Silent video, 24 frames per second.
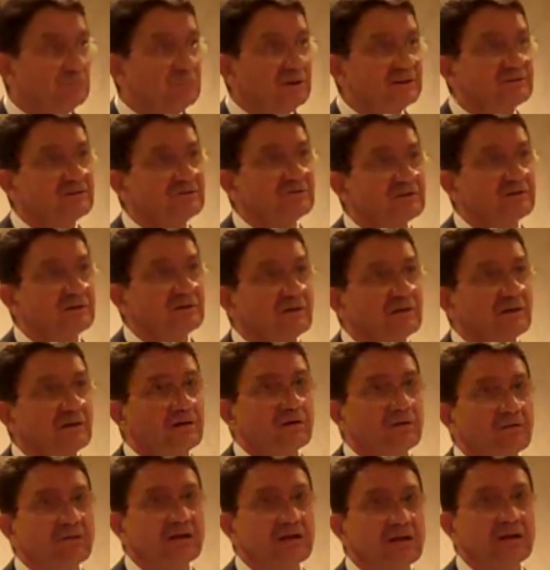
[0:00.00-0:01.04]
but
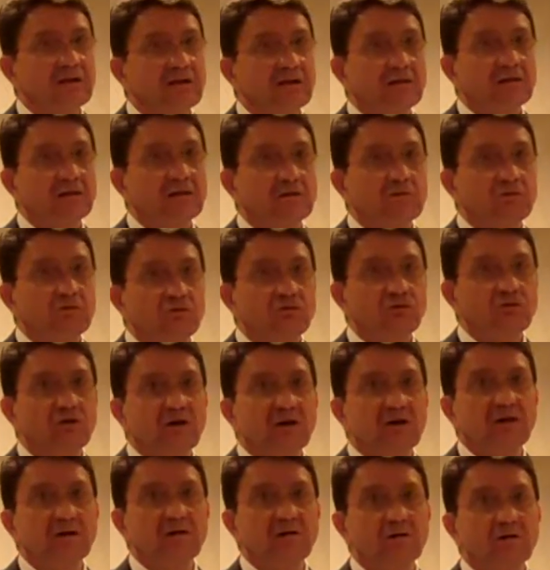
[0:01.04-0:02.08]
the
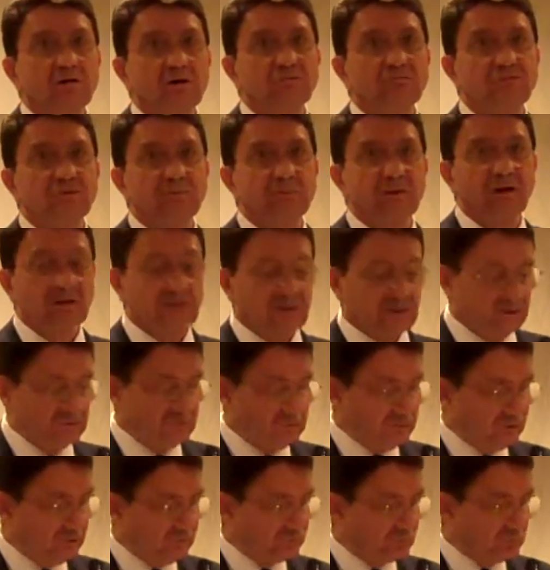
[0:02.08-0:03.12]
share of the
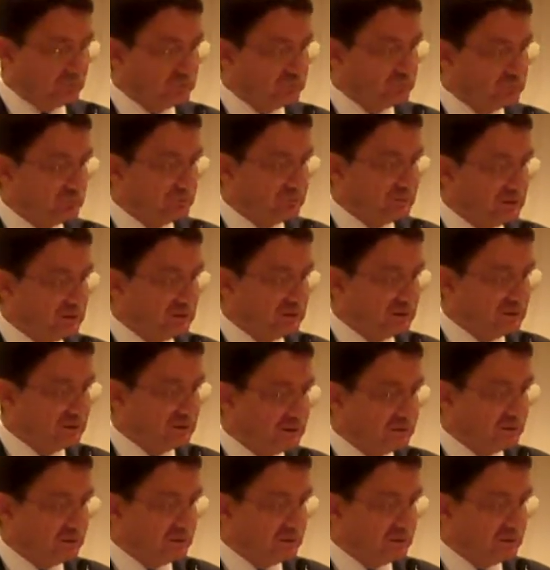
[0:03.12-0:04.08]
market is going to be